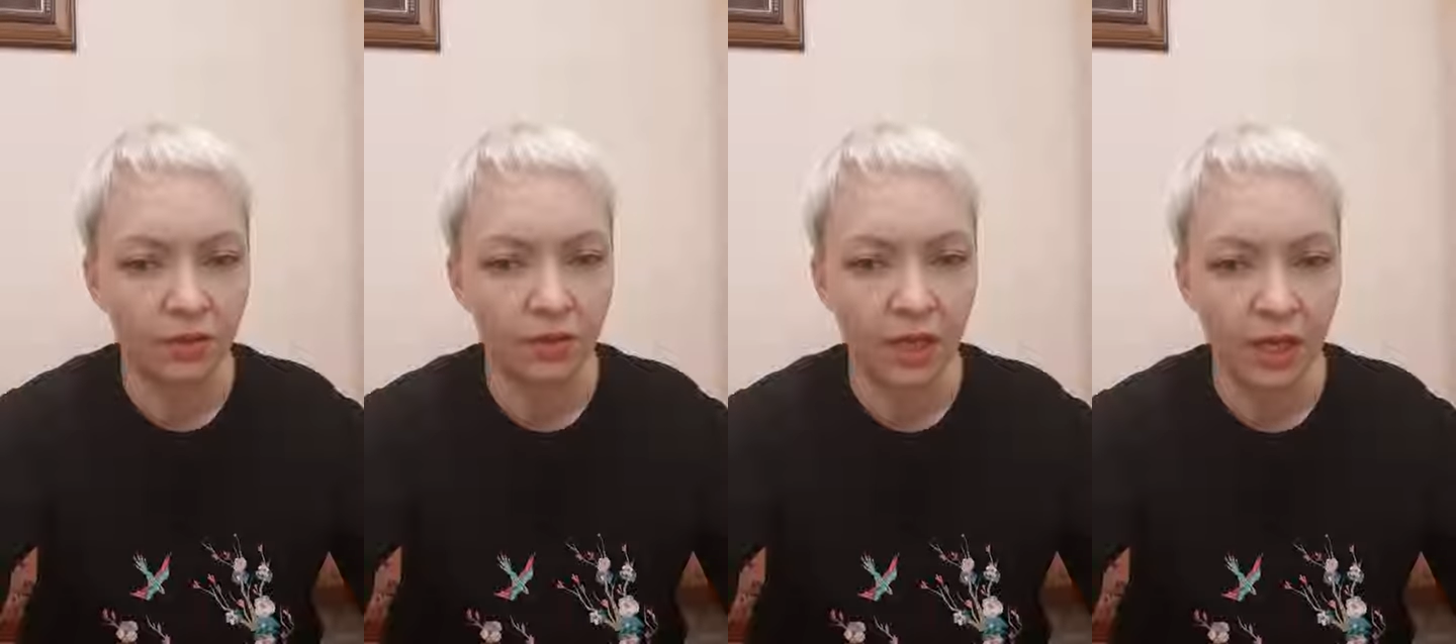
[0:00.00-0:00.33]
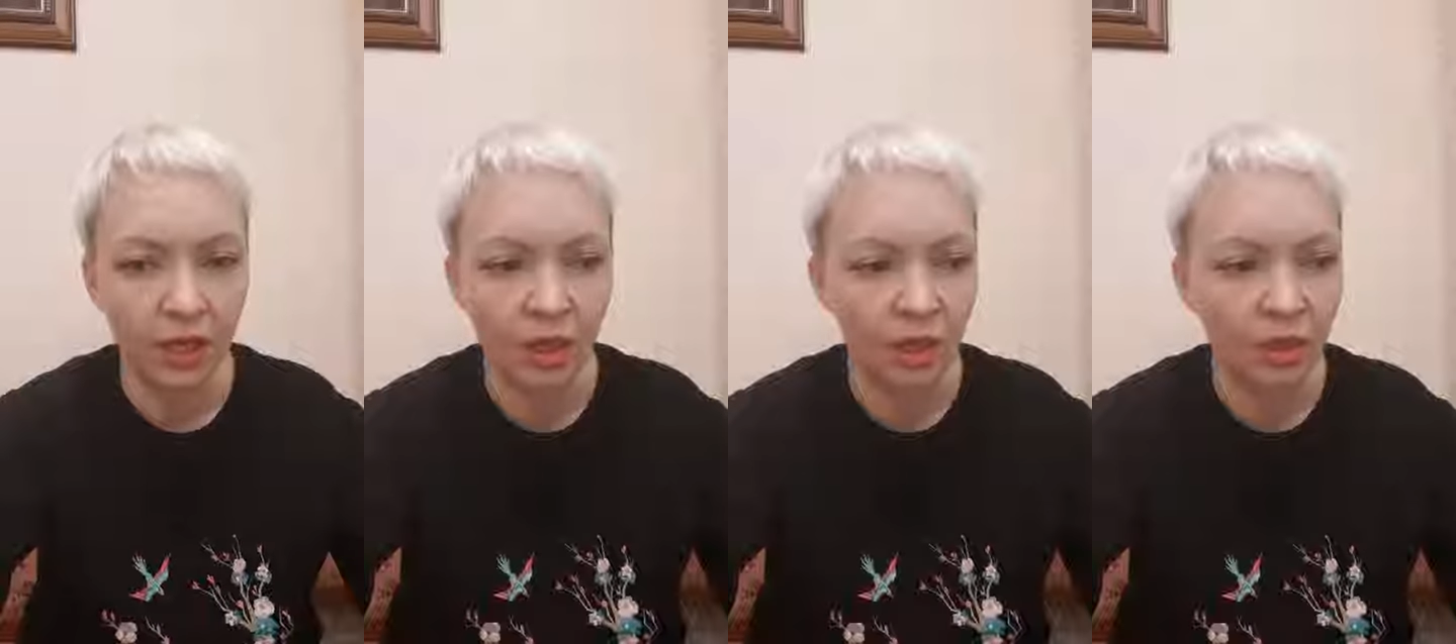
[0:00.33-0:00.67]

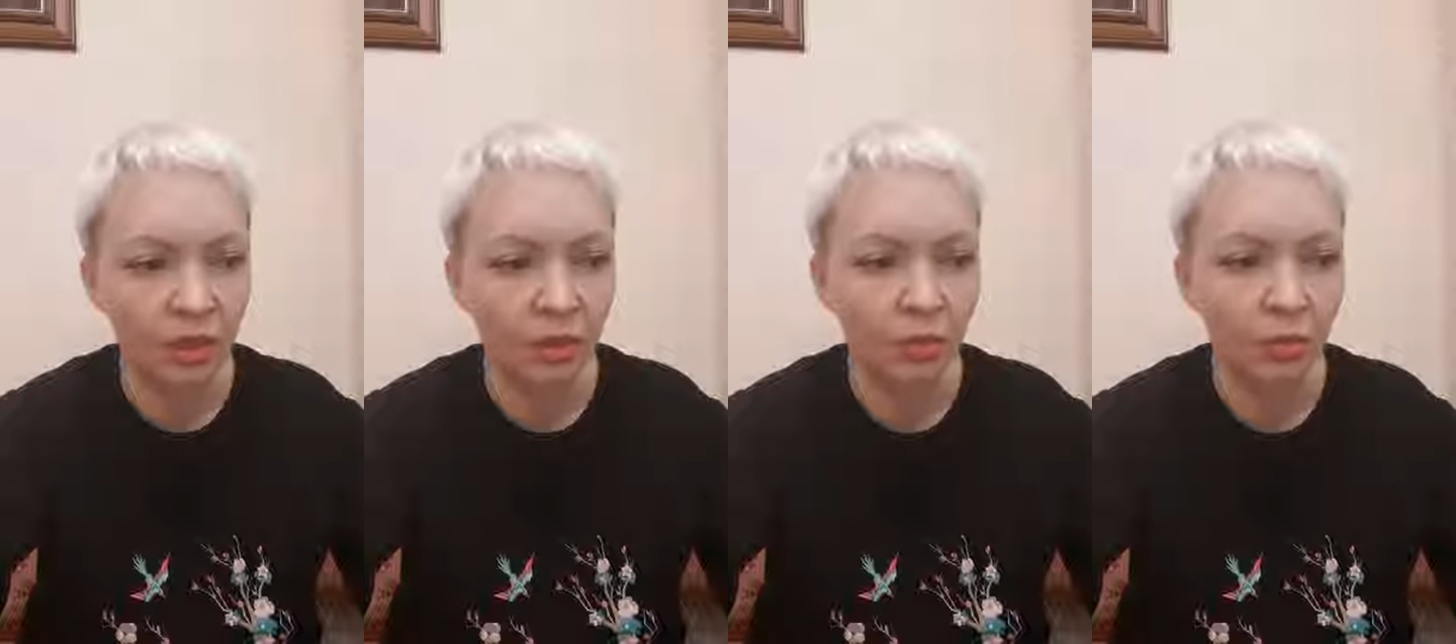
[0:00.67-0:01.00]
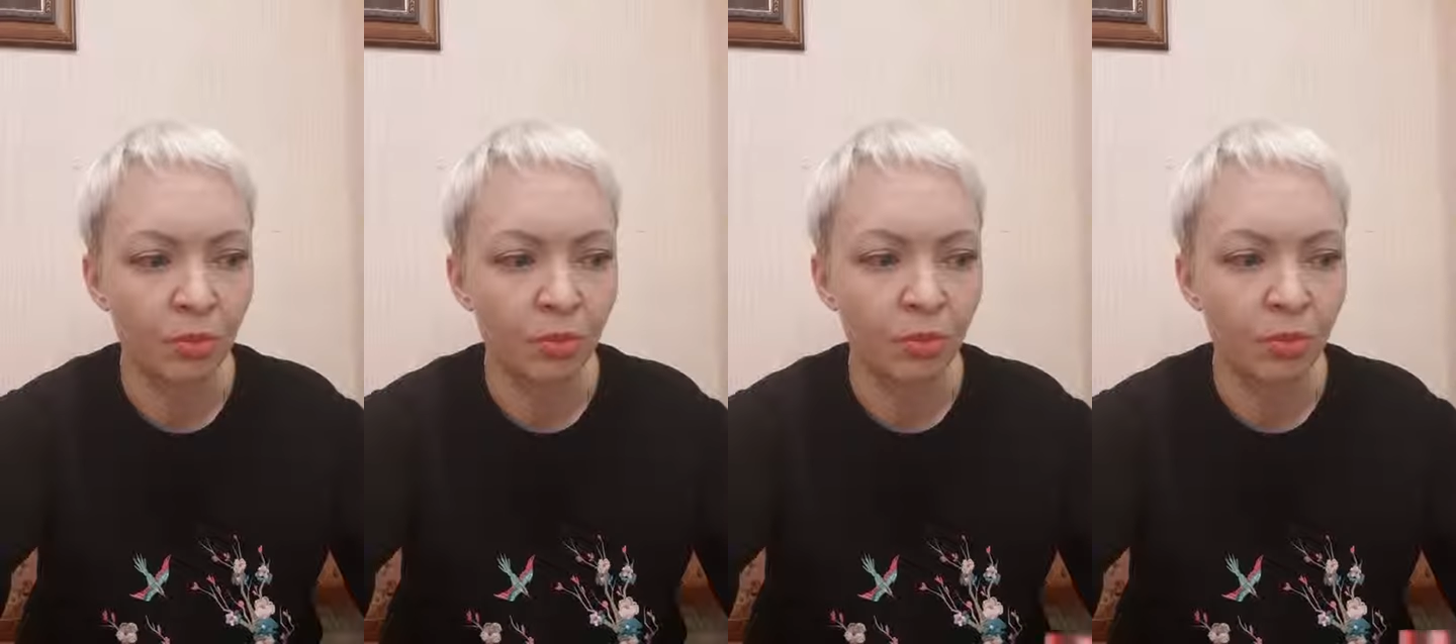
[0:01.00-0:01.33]
Take
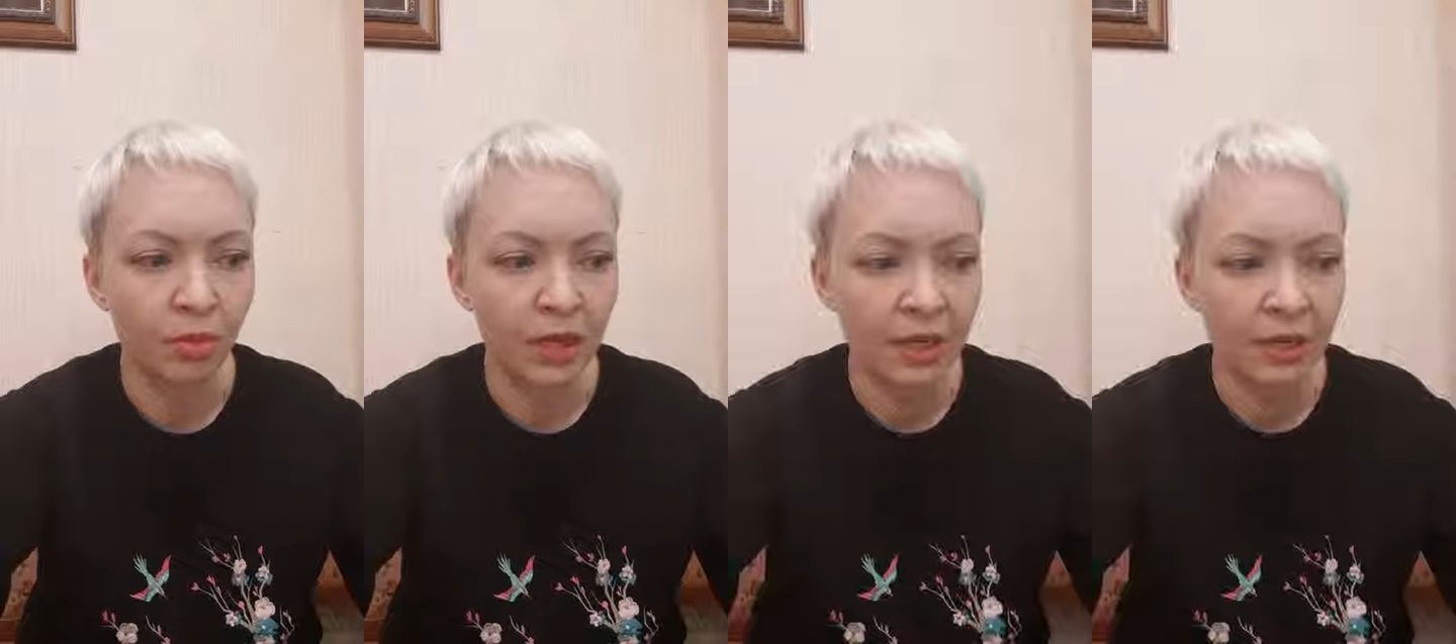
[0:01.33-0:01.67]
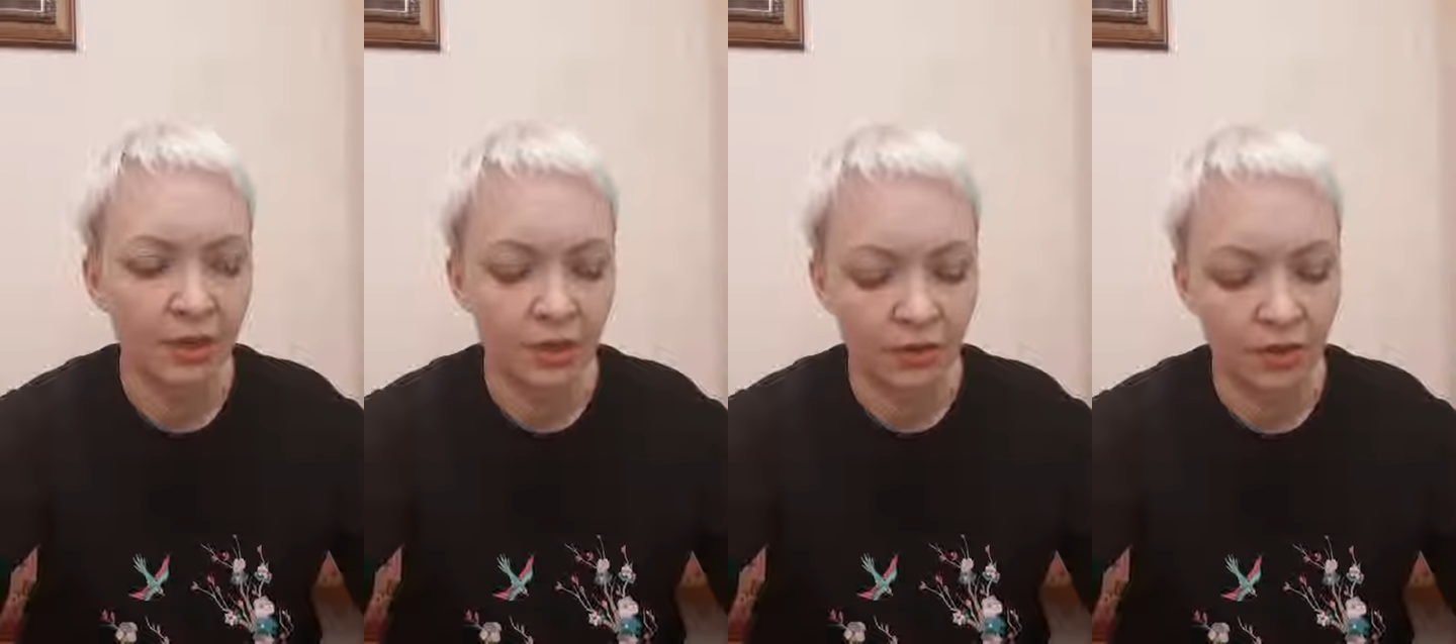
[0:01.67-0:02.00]
part
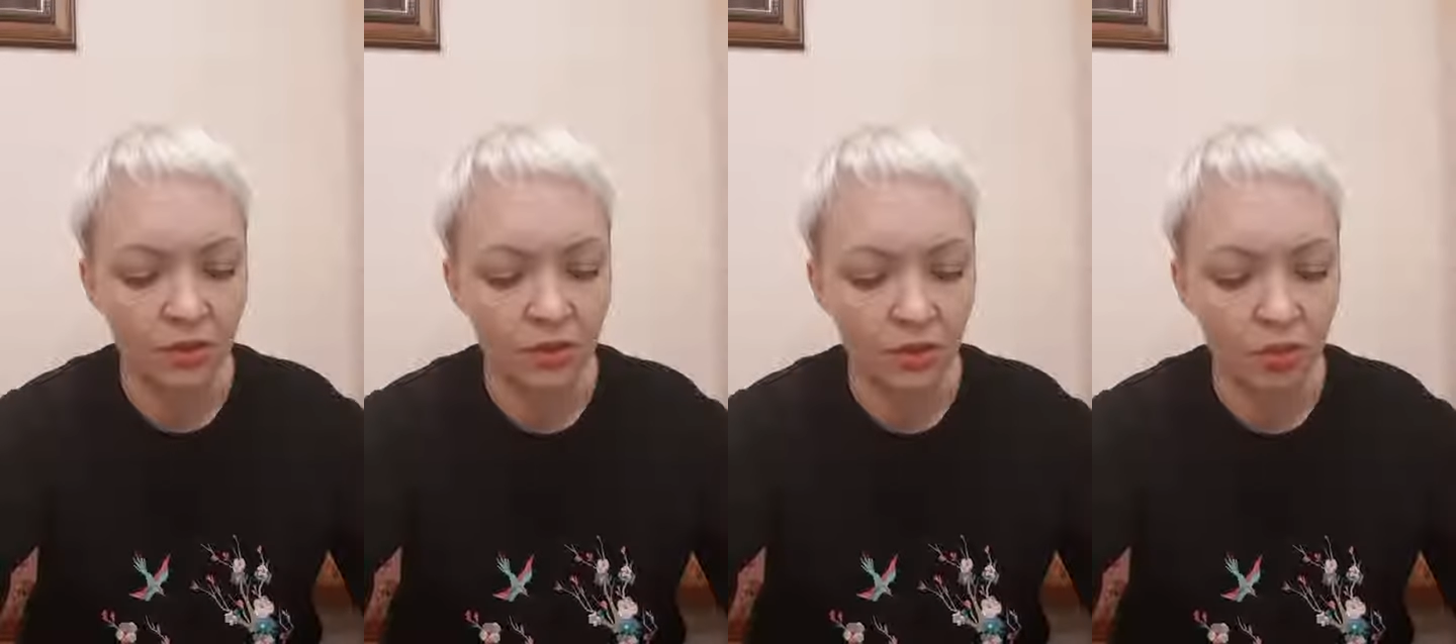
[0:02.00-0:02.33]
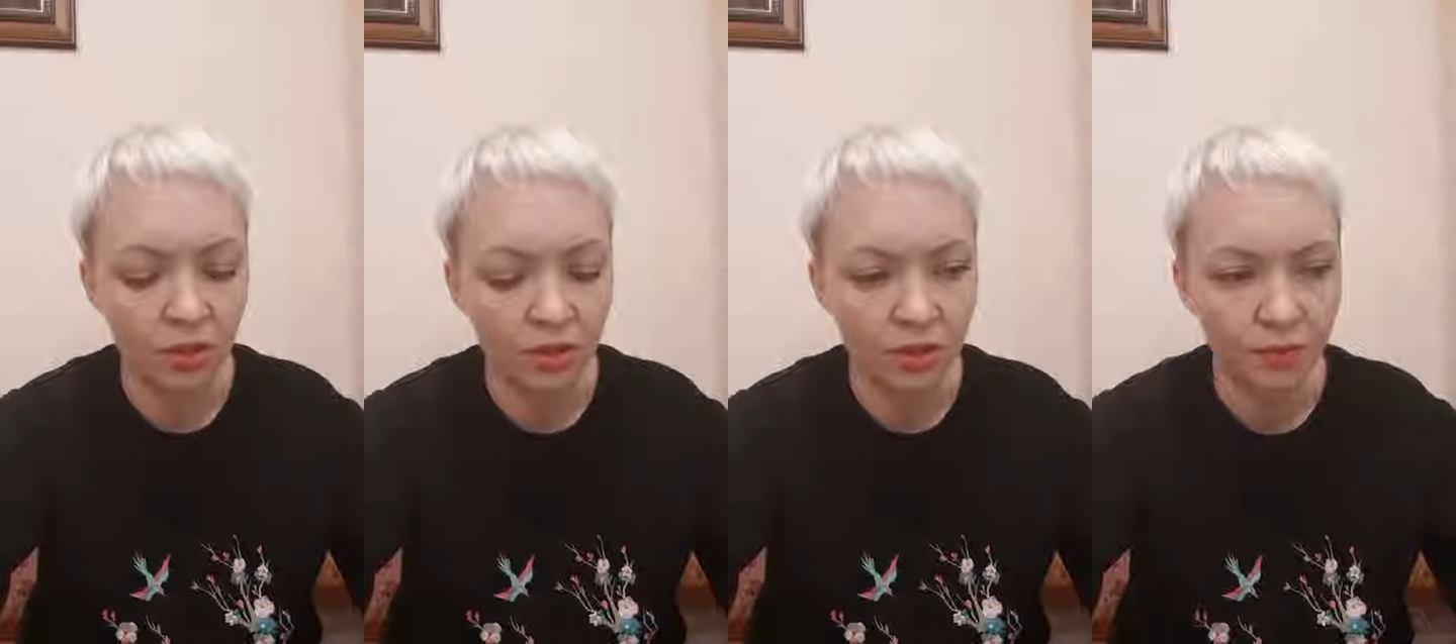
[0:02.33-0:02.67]
in this
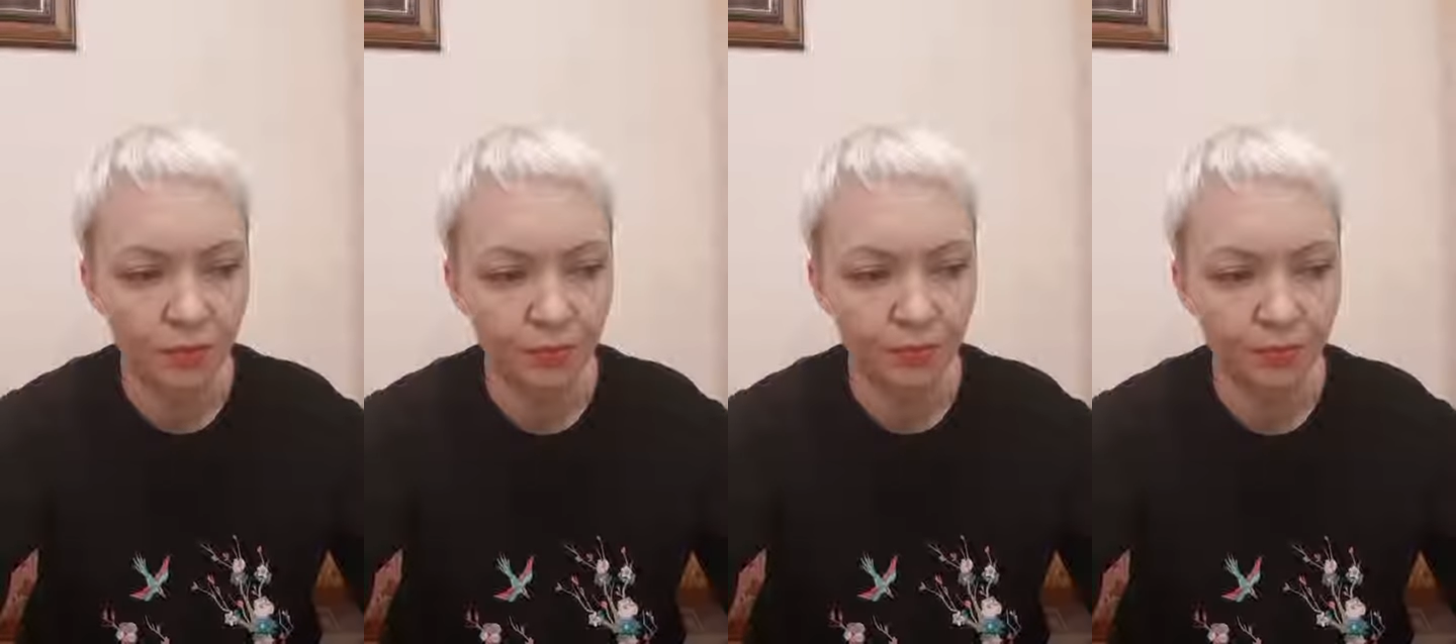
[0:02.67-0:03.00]
course.